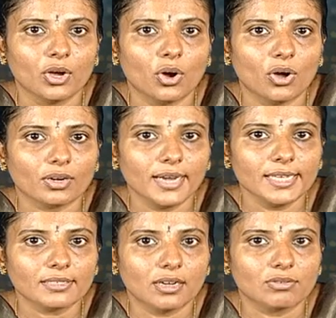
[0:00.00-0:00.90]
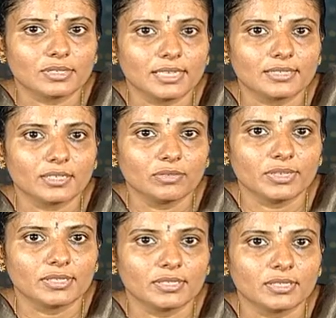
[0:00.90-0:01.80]
Organized counseling
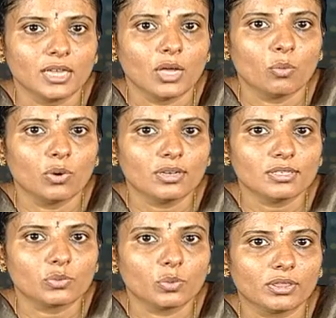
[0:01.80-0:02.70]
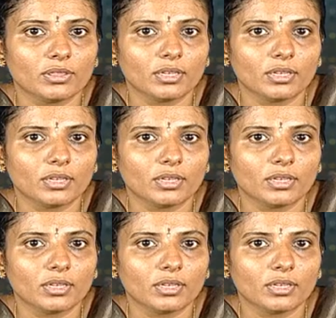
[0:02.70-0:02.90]
services works with